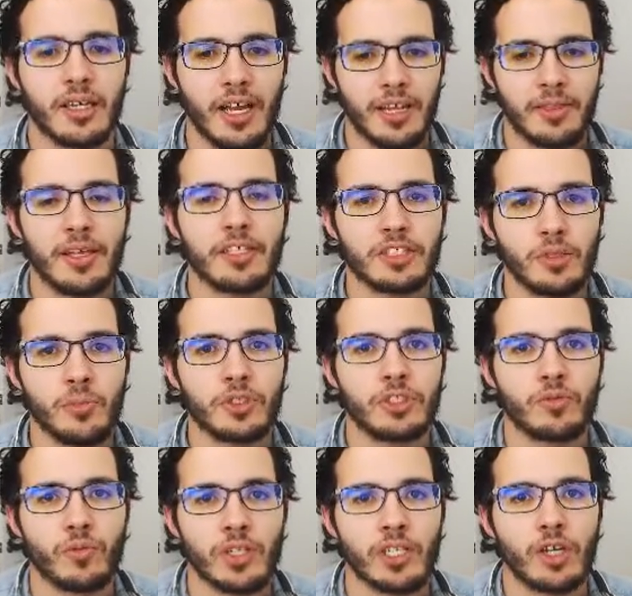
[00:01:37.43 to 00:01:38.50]
I think someone's a
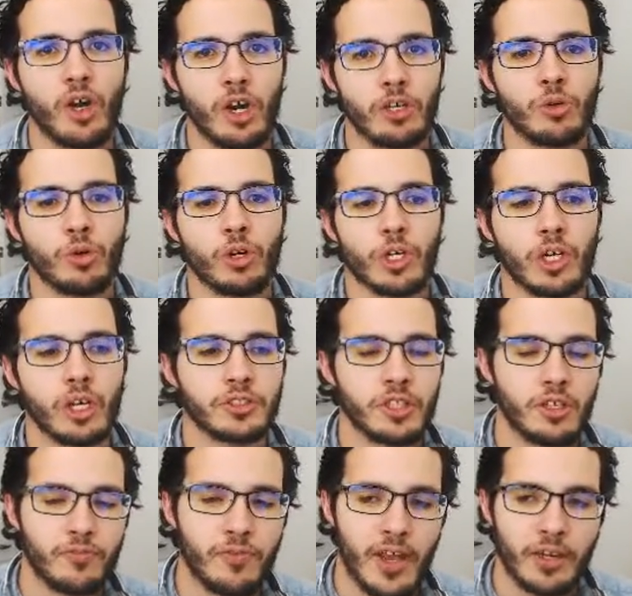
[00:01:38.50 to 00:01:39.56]
really hardcore
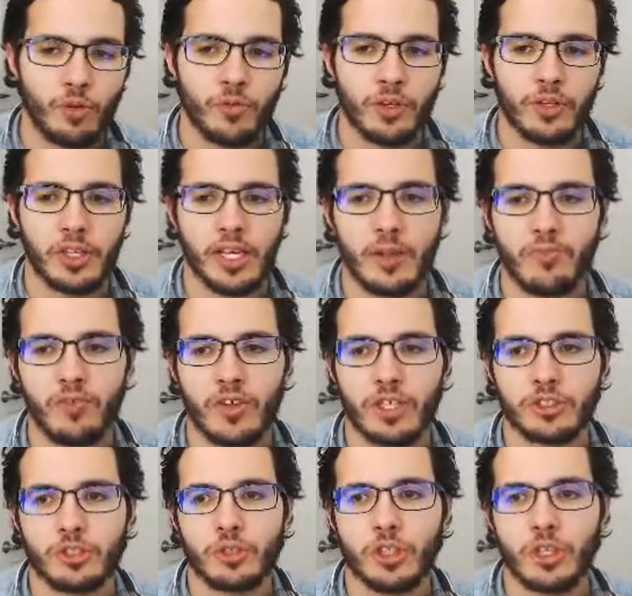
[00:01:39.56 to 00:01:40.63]
Godzilla fan over at the Game Freak
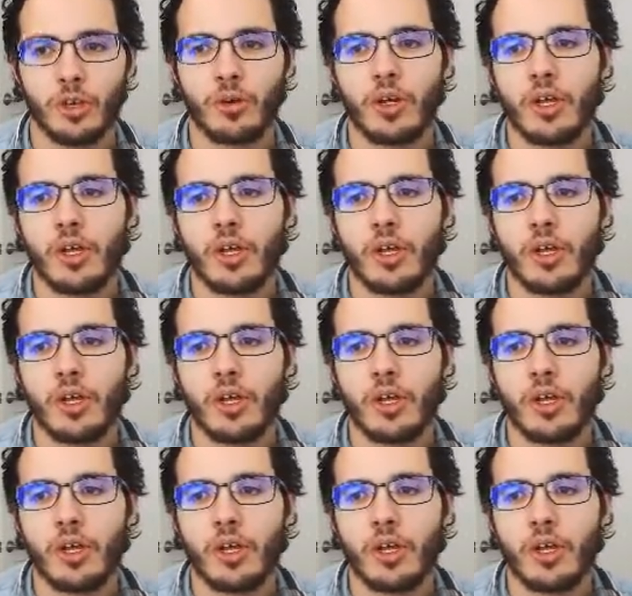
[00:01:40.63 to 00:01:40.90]
studio.